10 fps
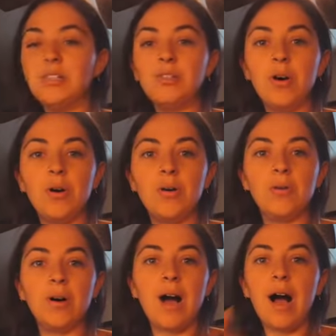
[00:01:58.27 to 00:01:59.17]

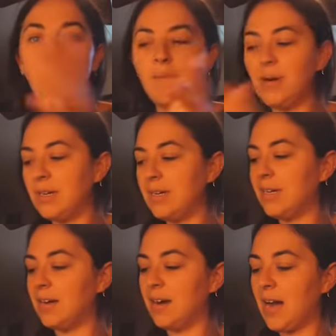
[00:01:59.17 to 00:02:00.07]
So I want to
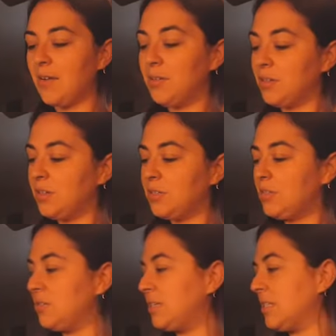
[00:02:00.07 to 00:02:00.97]
hear how you're
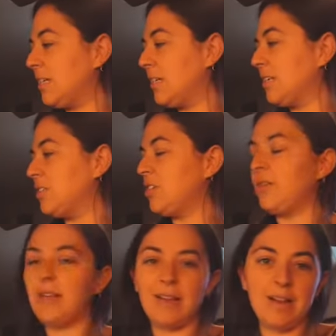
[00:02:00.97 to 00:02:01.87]
choosing and
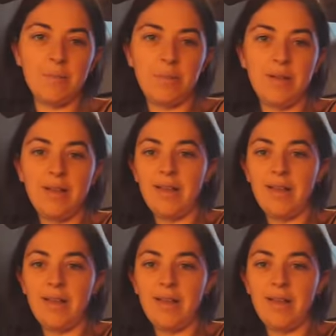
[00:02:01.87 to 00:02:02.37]
showing up